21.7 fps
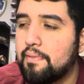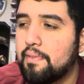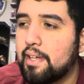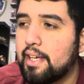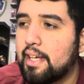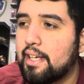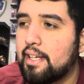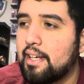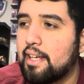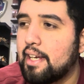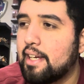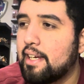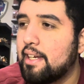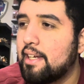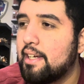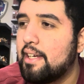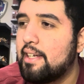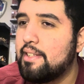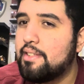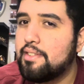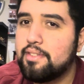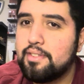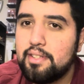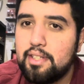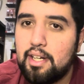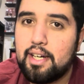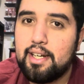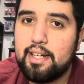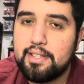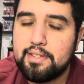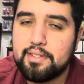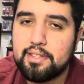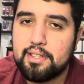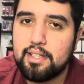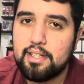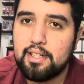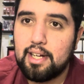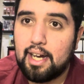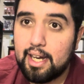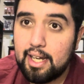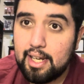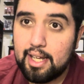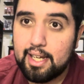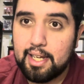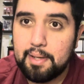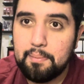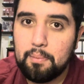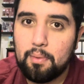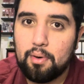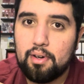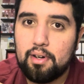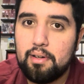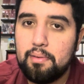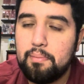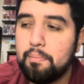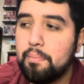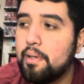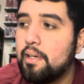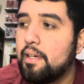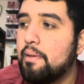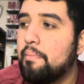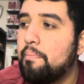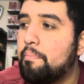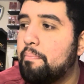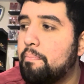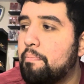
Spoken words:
Like it's not as good. I like it more, but